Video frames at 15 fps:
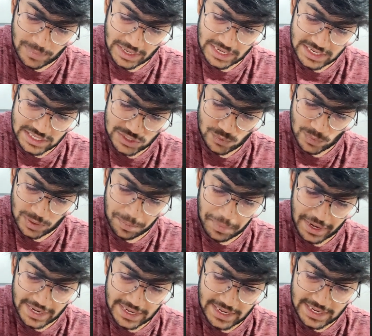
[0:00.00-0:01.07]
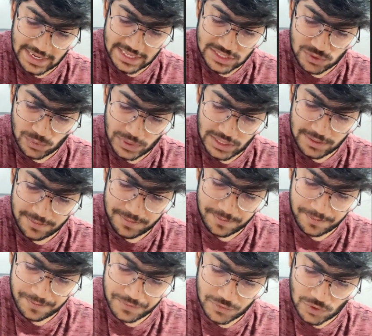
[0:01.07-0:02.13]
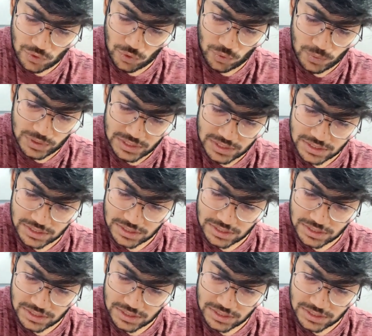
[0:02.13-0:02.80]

minus 1 by t square over